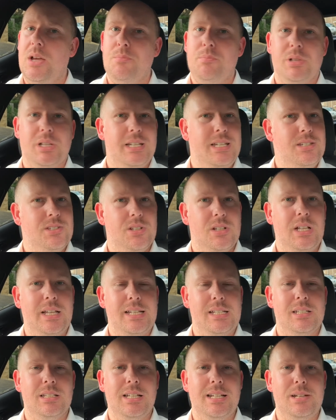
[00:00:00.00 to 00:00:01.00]
please
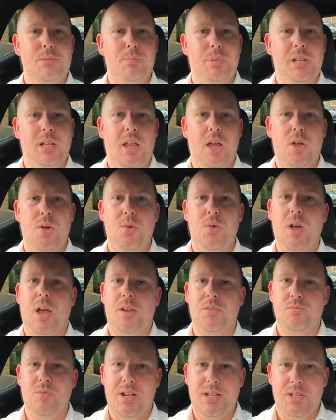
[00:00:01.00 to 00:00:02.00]
click the link below
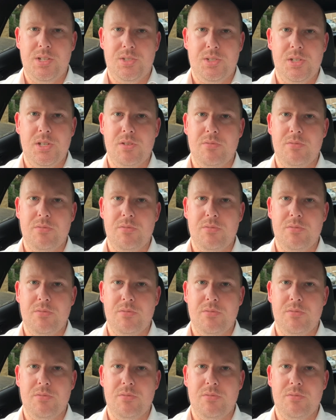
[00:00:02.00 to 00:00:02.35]
and register